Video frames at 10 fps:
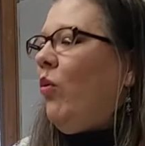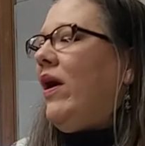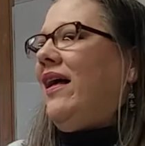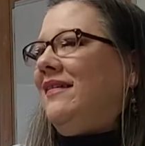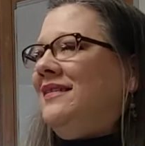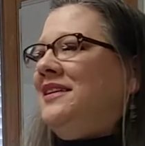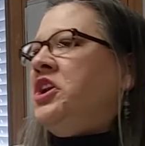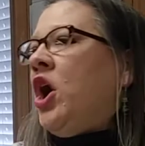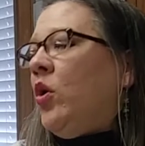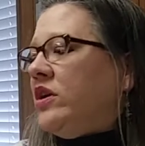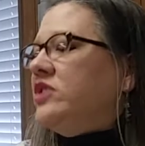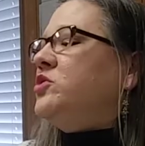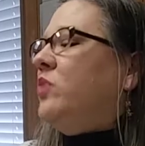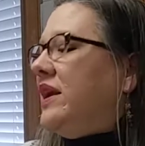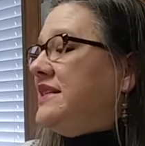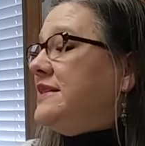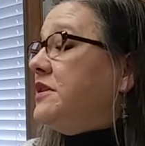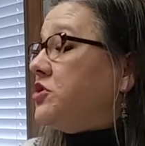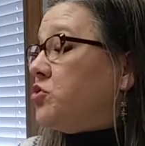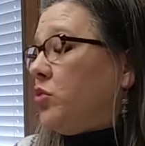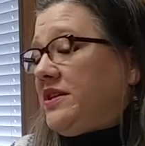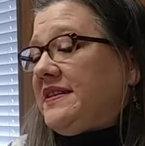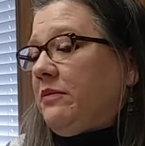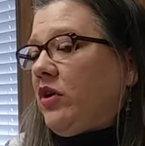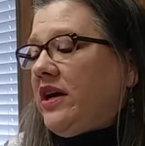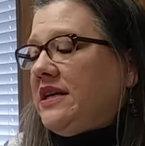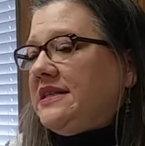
Well, no, because you want it to be a short summary.